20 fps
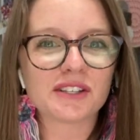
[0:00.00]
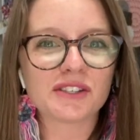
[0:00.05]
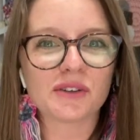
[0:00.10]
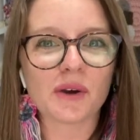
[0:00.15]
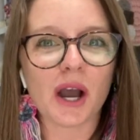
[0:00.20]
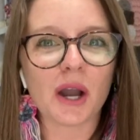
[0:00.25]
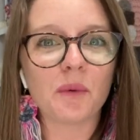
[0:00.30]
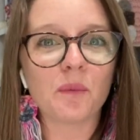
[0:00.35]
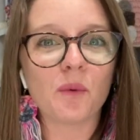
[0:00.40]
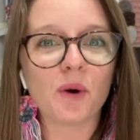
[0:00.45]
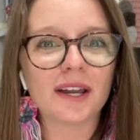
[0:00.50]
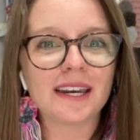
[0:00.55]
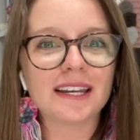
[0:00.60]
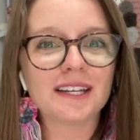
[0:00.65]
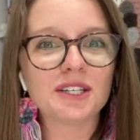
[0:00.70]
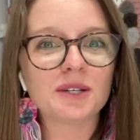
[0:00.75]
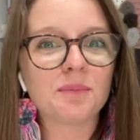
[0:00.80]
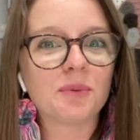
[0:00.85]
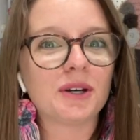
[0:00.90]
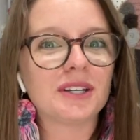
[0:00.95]
so I
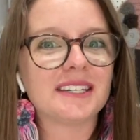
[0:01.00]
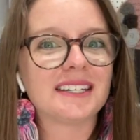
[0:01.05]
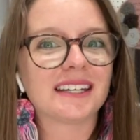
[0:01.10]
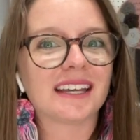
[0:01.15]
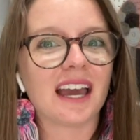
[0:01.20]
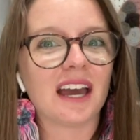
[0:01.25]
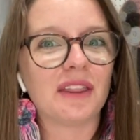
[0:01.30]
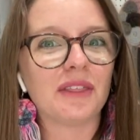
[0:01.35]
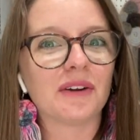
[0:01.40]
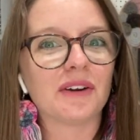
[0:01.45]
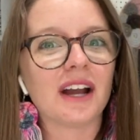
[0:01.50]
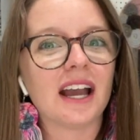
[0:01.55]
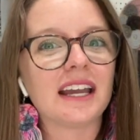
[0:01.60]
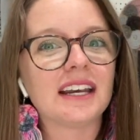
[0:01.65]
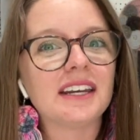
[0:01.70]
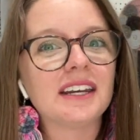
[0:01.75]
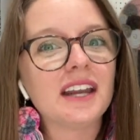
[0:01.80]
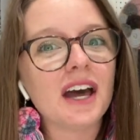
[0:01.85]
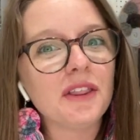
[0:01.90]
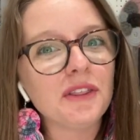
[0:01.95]
wanted to put together
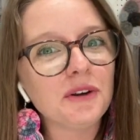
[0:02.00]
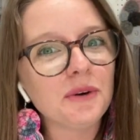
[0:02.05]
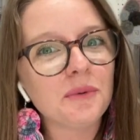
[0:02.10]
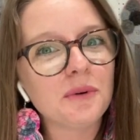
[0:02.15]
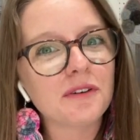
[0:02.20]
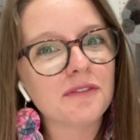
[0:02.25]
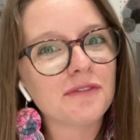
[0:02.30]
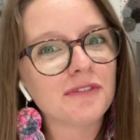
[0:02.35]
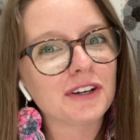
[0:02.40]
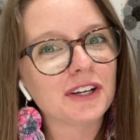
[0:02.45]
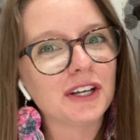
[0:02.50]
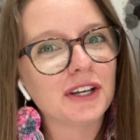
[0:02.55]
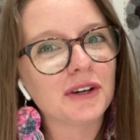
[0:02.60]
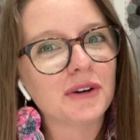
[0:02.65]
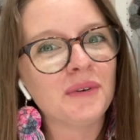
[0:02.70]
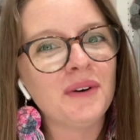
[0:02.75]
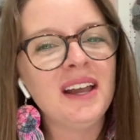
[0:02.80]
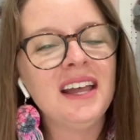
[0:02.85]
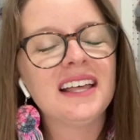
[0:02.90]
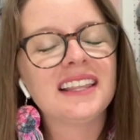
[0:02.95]
another one for
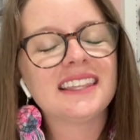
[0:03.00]
you,